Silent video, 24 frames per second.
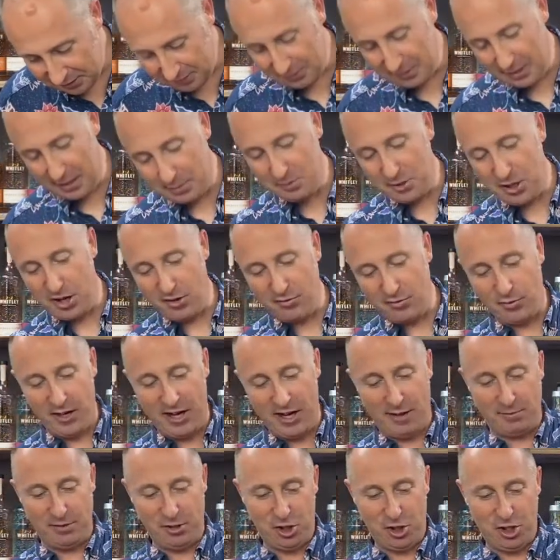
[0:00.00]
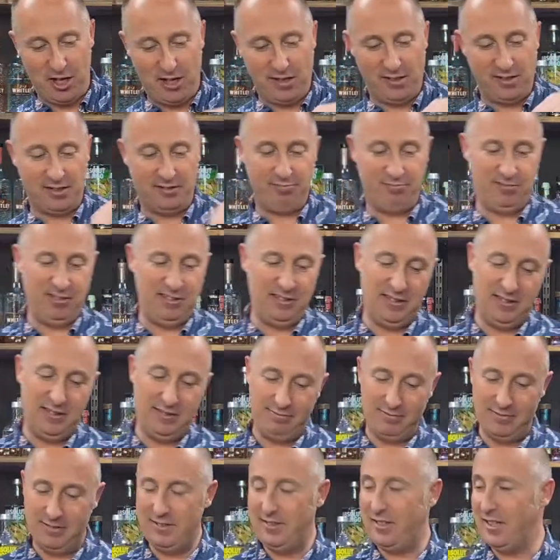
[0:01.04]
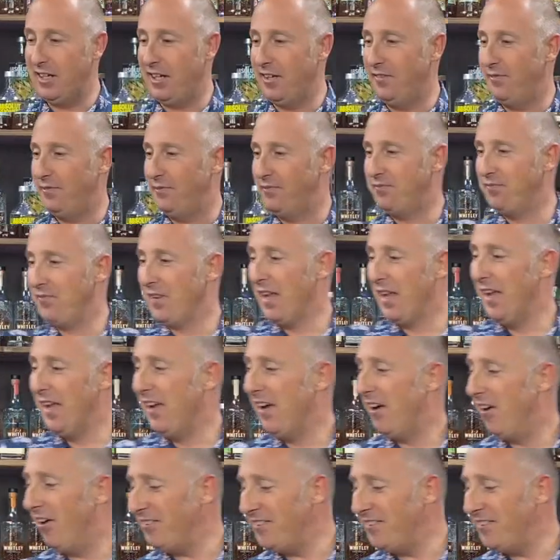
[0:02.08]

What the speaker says: comes halfway up the shaker. I don't know.